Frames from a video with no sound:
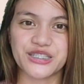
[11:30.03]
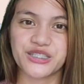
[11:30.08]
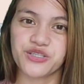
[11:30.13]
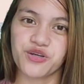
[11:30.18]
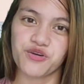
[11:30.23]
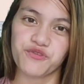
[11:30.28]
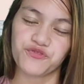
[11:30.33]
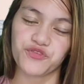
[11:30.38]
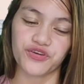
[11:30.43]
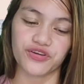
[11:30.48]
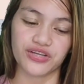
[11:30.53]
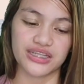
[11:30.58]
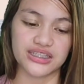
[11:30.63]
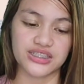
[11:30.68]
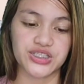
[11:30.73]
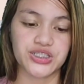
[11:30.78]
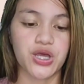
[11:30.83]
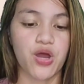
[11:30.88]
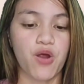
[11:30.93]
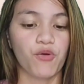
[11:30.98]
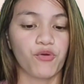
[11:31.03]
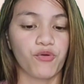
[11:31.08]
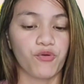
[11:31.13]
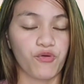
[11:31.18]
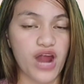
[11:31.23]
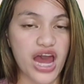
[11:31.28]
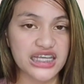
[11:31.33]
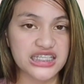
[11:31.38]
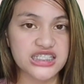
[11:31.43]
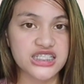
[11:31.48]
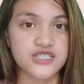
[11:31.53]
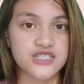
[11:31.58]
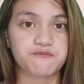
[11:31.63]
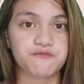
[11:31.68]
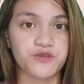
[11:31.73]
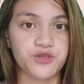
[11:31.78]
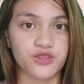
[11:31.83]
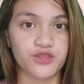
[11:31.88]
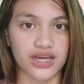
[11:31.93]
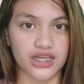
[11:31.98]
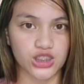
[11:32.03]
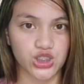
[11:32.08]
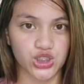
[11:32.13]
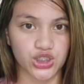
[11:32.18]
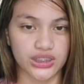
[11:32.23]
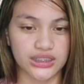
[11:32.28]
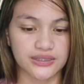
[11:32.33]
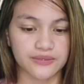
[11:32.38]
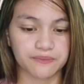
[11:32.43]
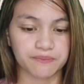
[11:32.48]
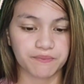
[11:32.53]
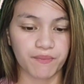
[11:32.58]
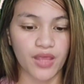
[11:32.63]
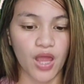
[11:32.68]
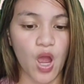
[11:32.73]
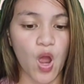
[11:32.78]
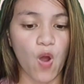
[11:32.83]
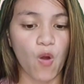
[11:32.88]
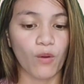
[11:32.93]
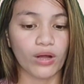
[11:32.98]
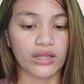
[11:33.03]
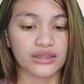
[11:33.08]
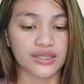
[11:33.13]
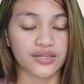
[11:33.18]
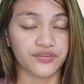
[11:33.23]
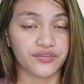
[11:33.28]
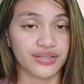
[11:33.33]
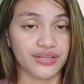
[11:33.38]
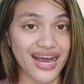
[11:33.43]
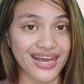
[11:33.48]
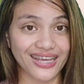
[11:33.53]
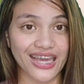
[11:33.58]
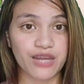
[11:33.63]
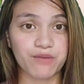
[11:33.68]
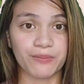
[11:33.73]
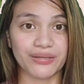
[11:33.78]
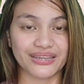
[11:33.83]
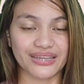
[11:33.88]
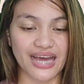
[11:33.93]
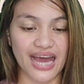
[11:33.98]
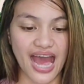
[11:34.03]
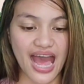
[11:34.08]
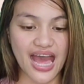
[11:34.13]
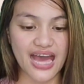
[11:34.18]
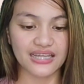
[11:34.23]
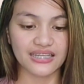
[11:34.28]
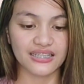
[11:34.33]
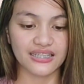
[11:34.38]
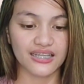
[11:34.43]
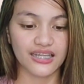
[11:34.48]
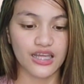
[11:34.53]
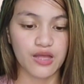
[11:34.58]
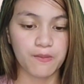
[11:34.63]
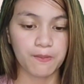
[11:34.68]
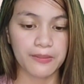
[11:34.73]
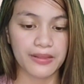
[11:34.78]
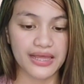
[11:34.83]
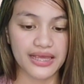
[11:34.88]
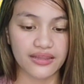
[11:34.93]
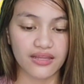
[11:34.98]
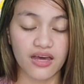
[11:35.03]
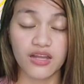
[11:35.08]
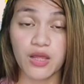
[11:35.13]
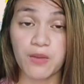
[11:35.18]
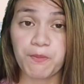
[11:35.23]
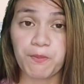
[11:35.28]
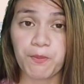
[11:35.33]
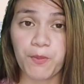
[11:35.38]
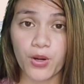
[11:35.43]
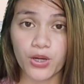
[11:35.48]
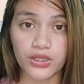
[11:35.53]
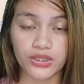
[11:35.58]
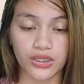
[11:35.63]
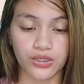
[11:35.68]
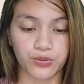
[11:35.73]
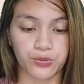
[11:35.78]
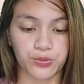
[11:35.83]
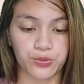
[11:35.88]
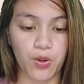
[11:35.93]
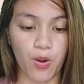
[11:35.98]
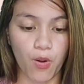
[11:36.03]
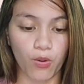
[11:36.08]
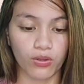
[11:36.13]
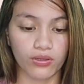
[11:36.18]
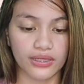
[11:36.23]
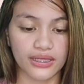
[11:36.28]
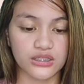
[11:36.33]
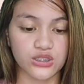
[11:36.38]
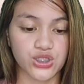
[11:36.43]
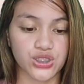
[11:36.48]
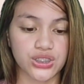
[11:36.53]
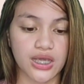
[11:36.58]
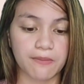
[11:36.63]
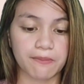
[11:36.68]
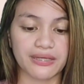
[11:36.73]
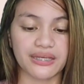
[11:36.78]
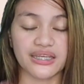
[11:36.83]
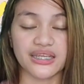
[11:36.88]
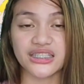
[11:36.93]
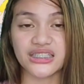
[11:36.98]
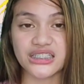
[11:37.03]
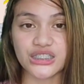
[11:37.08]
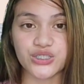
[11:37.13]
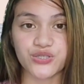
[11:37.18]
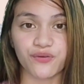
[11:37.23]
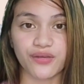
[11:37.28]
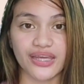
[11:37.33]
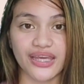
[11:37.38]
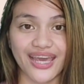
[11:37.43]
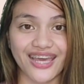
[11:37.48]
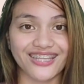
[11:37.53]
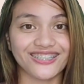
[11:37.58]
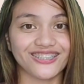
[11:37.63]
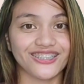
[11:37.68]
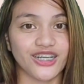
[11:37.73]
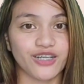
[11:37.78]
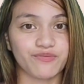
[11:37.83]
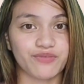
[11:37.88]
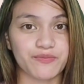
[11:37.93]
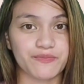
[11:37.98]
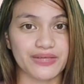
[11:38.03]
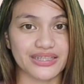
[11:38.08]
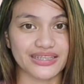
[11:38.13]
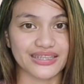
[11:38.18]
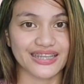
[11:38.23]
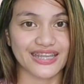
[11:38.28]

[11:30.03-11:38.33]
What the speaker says: known for its rice production, while Tarlac and Bataan played an important role in shaping history and government.